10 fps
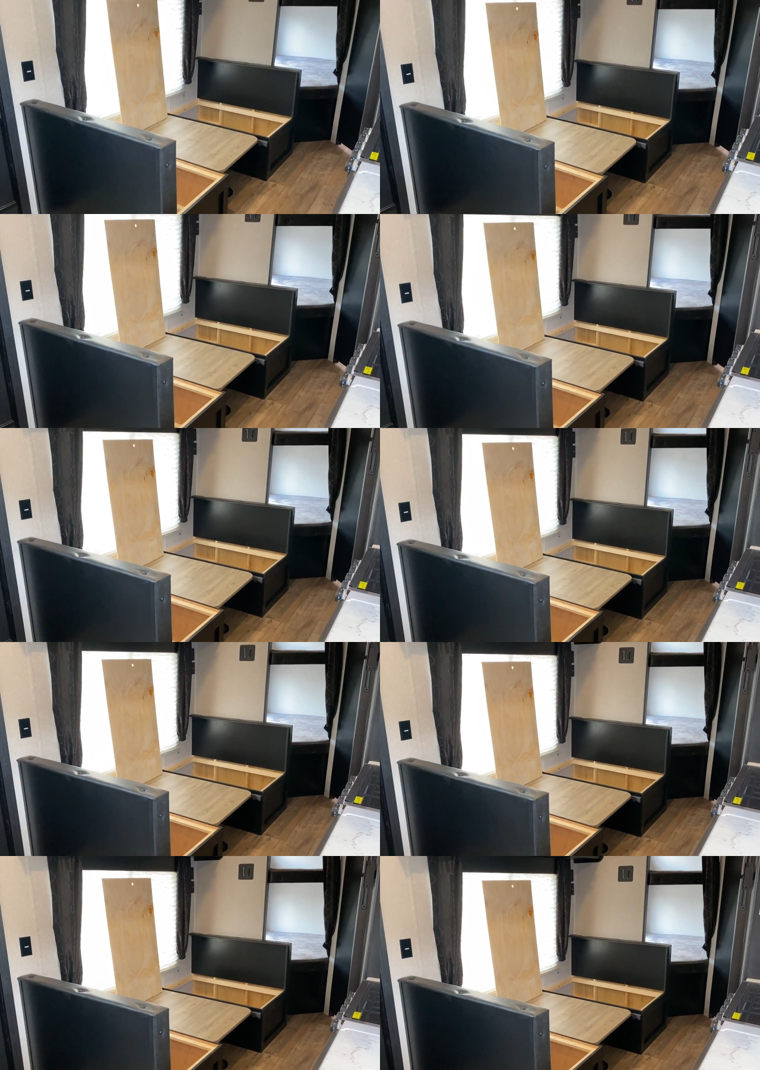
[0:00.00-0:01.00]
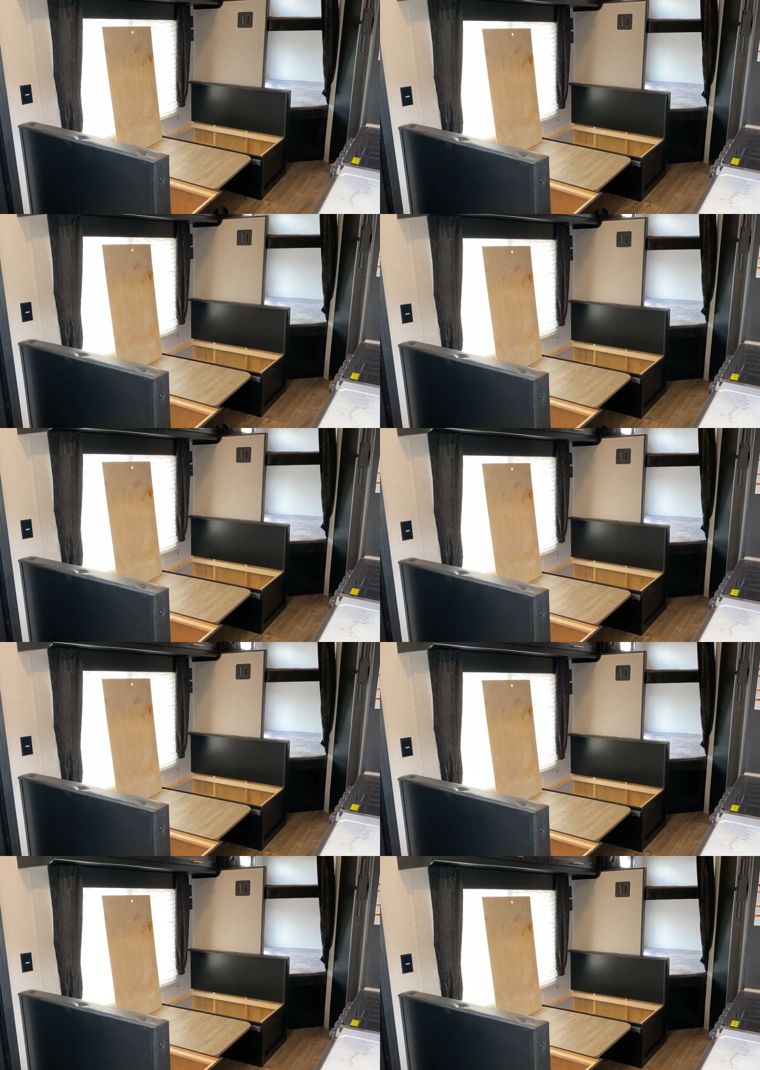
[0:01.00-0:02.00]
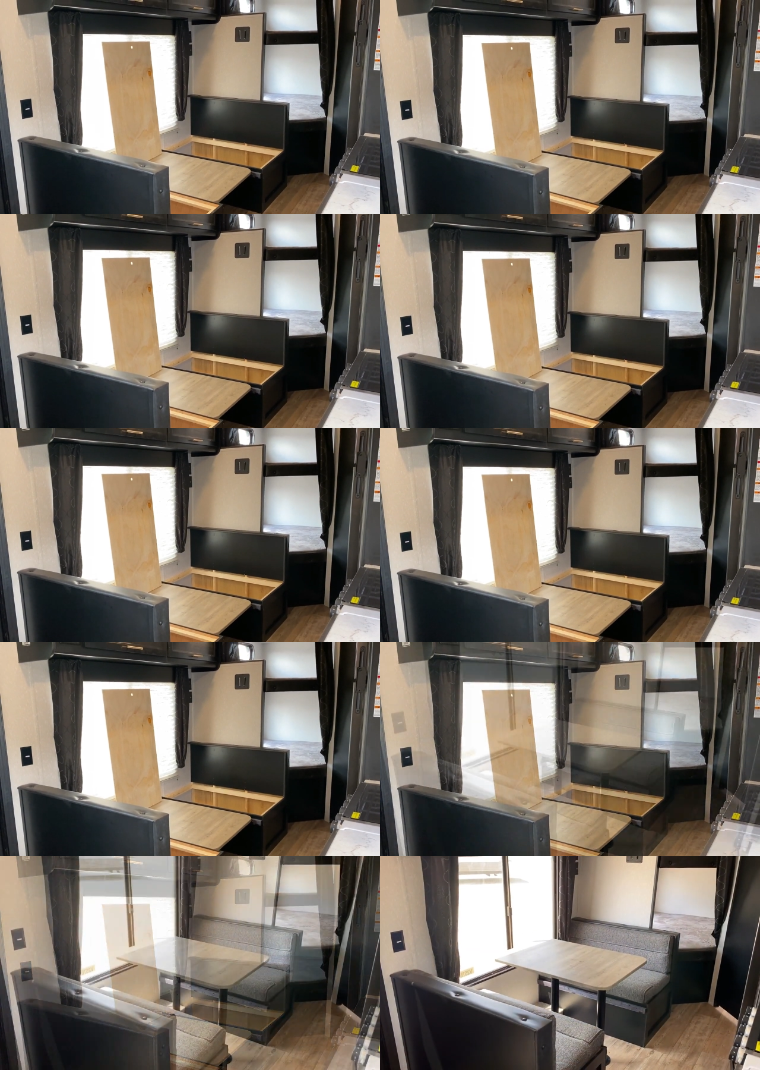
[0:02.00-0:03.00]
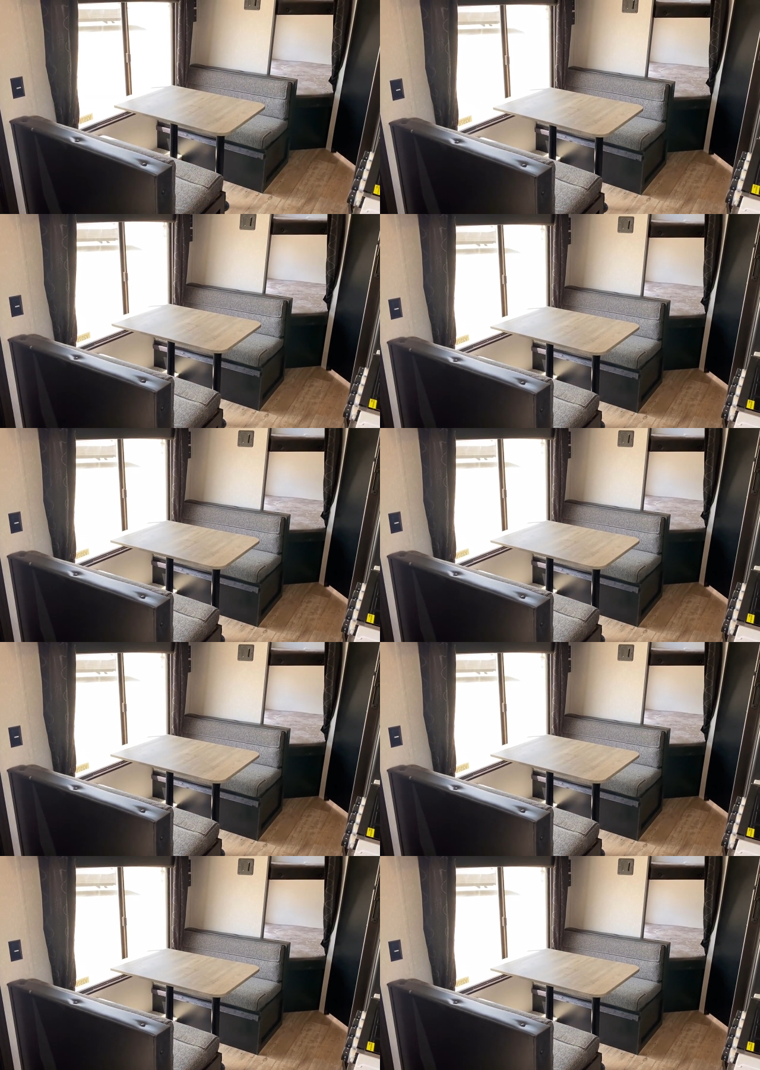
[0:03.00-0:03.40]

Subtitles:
Nobody's mouth can be seen.